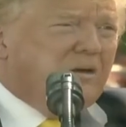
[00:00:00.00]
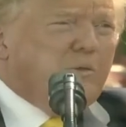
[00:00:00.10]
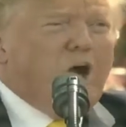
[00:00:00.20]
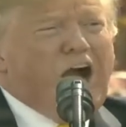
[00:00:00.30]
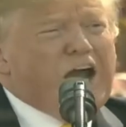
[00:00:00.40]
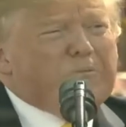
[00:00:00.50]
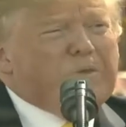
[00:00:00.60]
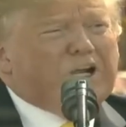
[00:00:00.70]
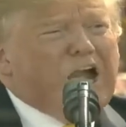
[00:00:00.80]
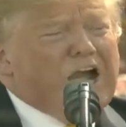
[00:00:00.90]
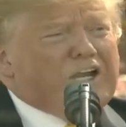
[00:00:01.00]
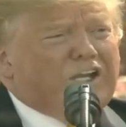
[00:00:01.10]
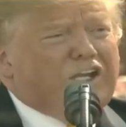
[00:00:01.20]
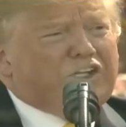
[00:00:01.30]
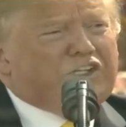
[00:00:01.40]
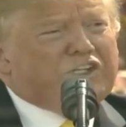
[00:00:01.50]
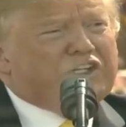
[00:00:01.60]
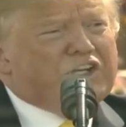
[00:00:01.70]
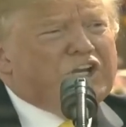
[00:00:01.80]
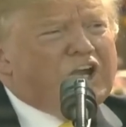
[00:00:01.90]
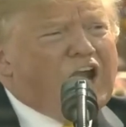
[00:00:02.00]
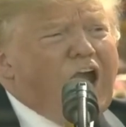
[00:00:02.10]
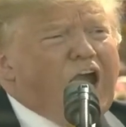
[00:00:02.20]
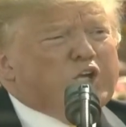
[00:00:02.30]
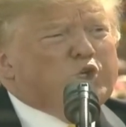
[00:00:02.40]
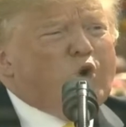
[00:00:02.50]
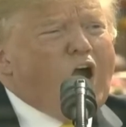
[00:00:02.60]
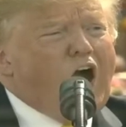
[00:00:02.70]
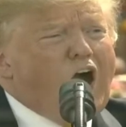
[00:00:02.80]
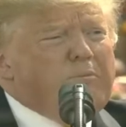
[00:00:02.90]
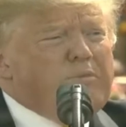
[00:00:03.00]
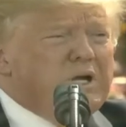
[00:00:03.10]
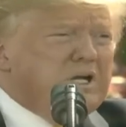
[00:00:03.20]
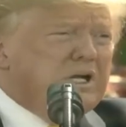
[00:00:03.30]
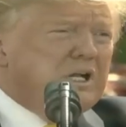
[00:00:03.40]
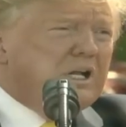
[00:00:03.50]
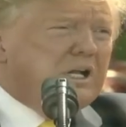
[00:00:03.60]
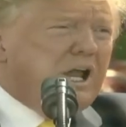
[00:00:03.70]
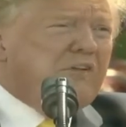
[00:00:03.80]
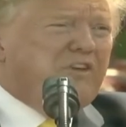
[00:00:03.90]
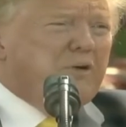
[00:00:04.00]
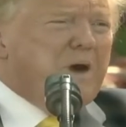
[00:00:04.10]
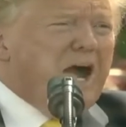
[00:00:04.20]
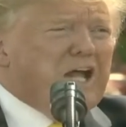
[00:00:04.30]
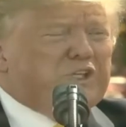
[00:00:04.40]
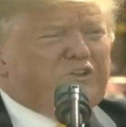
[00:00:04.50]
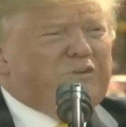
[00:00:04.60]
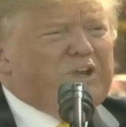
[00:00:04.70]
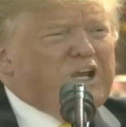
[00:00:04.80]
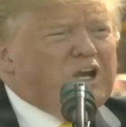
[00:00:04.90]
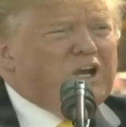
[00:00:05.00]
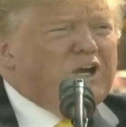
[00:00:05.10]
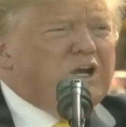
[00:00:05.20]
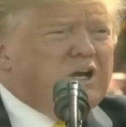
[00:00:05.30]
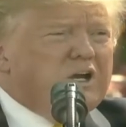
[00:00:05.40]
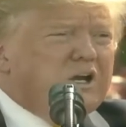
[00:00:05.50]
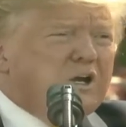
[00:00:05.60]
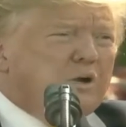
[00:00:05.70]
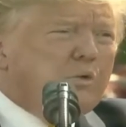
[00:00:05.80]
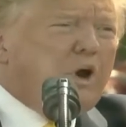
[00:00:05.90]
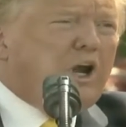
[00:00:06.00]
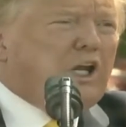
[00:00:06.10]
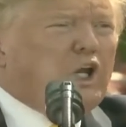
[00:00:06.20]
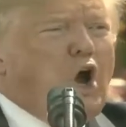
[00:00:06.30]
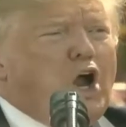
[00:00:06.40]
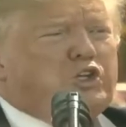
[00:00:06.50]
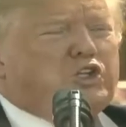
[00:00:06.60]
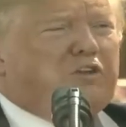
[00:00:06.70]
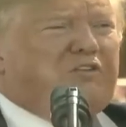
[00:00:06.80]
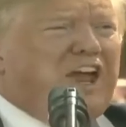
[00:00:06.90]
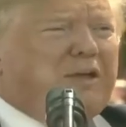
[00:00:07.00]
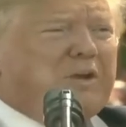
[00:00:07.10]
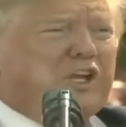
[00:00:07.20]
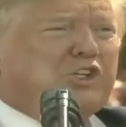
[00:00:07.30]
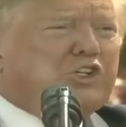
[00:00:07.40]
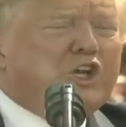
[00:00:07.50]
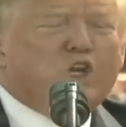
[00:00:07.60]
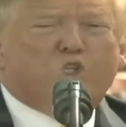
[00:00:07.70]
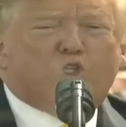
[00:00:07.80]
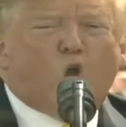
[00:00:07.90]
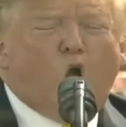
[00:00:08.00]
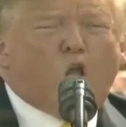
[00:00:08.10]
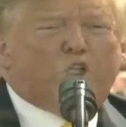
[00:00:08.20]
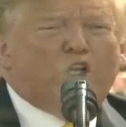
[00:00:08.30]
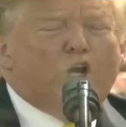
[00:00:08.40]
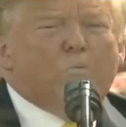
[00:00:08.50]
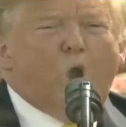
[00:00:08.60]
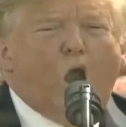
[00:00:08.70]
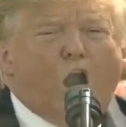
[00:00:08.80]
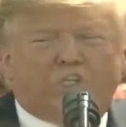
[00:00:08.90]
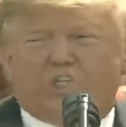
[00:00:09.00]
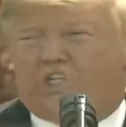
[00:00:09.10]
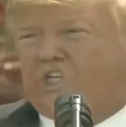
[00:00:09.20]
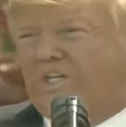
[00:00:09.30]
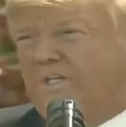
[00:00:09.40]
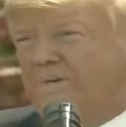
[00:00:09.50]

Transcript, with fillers: Mahatma Gandhi's ashram a few miles from here, where he launched the famous Salt March.